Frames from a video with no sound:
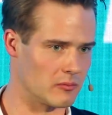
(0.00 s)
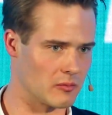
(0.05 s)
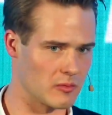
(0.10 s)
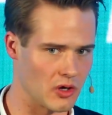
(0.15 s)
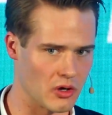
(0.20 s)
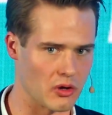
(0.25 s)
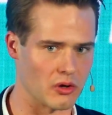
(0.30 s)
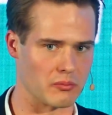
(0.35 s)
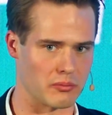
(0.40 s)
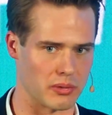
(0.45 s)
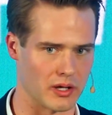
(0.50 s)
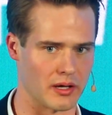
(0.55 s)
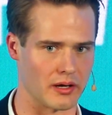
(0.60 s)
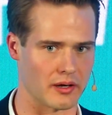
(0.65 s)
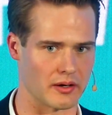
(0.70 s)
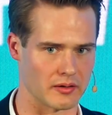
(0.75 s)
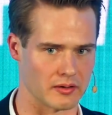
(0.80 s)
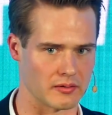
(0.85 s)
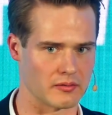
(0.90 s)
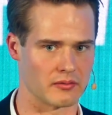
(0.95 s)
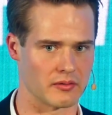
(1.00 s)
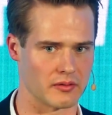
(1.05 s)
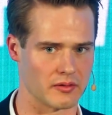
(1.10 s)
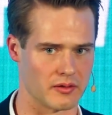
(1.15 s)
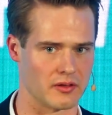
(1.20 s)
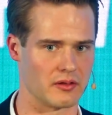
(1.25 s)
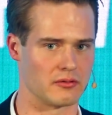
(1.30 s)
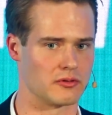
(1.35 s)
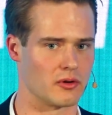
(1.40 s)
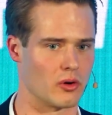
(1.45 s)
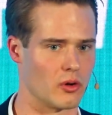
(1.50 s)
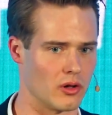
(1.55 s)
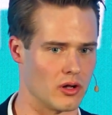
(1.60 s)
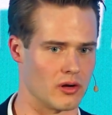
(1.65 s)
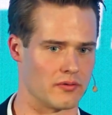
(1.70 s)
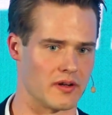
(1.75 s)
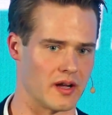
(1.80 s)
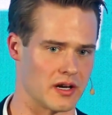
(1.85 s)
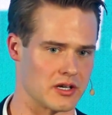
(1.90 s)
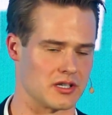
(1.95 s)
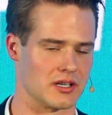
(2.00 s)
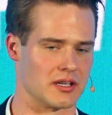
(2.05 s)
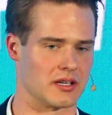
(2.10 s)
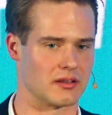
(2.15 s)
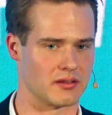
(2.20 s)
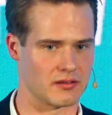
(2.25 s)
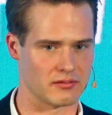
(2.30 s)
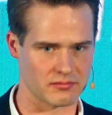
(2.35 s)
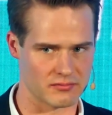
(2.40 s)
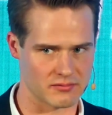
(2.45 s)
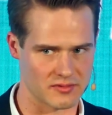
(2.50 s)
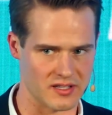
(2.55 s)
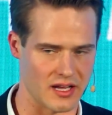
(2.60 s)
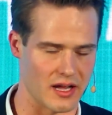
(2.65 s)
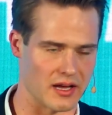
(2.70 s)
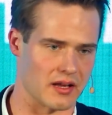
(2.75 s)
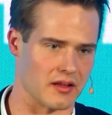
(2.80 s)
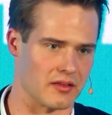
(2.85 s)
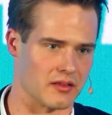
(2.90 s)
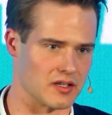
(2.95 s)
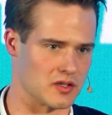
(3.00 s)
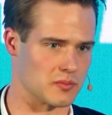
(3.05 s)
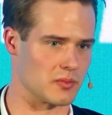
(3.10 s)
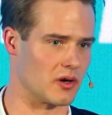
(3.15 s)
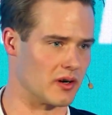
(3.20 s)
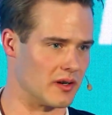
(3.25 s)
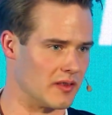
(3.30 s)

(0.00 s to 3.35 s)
could play the role of actually taking this part.